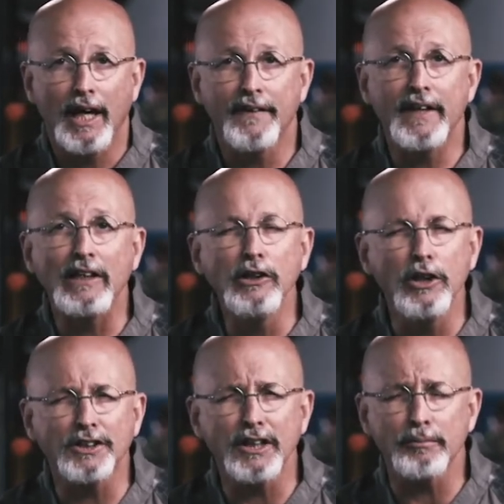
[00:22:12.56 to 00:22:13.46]
And they
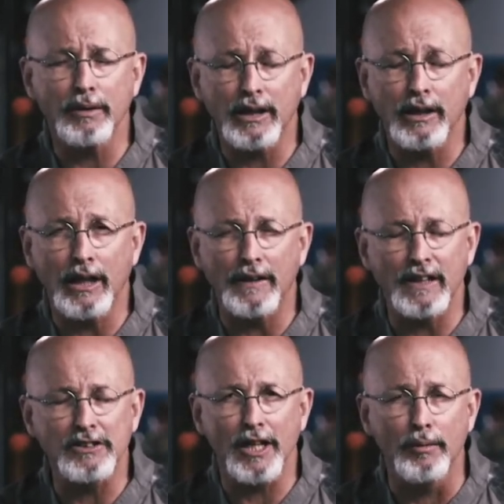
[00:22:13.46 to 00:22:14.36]
looked at me and
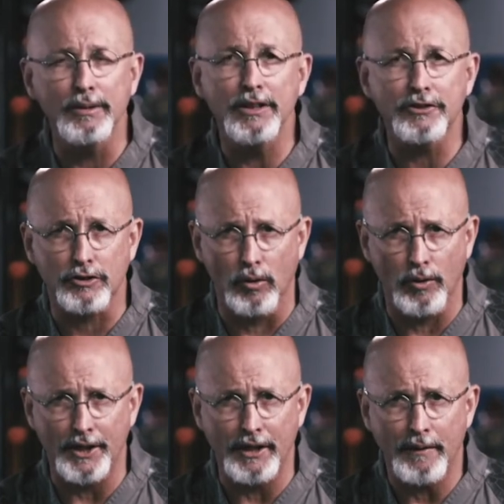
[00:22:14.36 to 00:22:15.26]
they tell me this
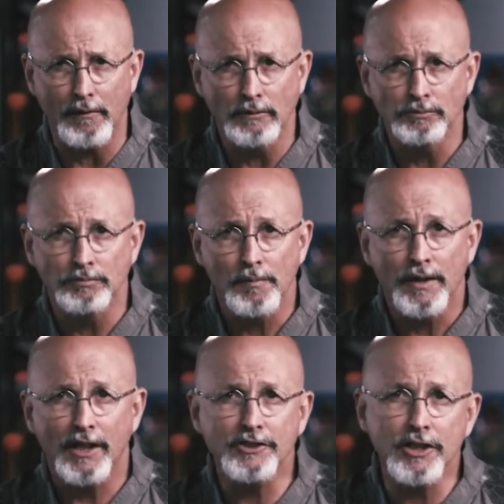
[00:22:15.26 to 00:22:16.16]
story
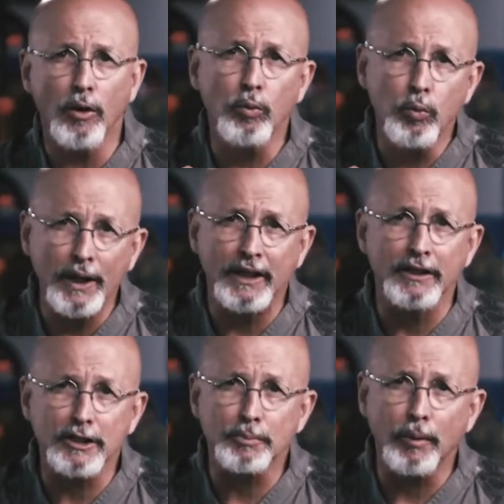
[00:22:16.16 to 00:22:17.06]
as though
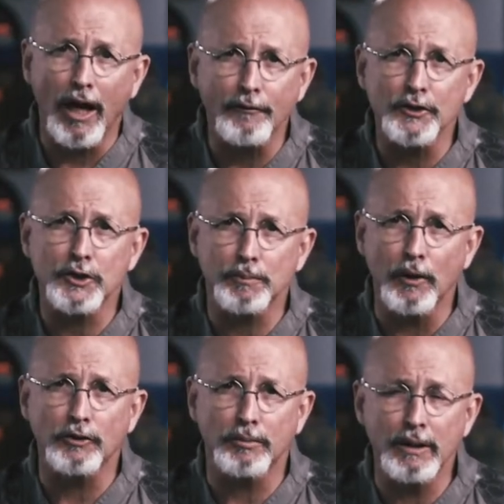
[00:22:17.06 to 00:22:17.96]
when this prophet
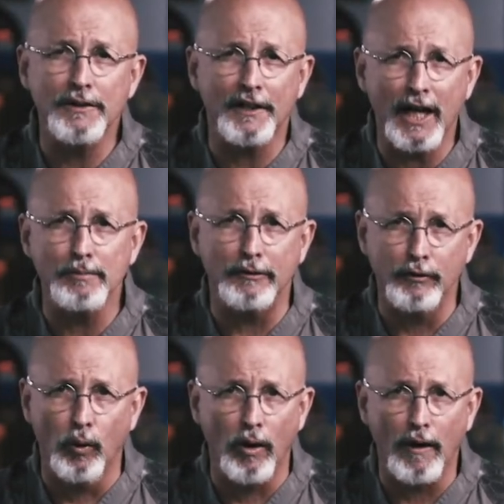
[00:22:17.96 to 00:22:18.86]
spoke to me the night
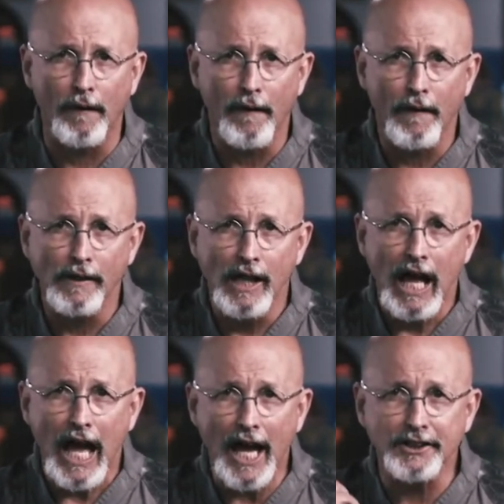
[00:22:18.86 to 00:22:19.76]
before,
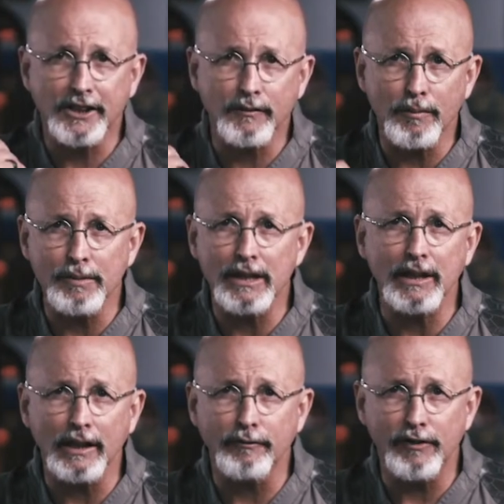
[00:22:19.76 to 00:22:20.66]
I should have
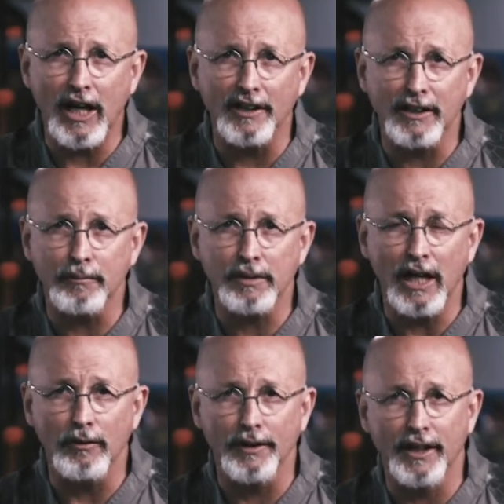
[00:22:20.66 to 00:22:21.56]
immediately fired him and
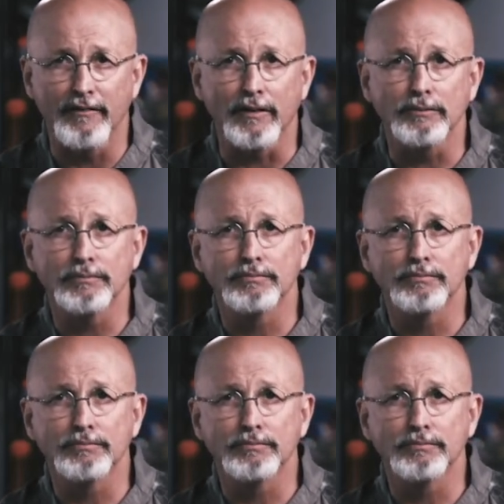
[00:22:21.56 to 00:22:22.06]
got rid of him.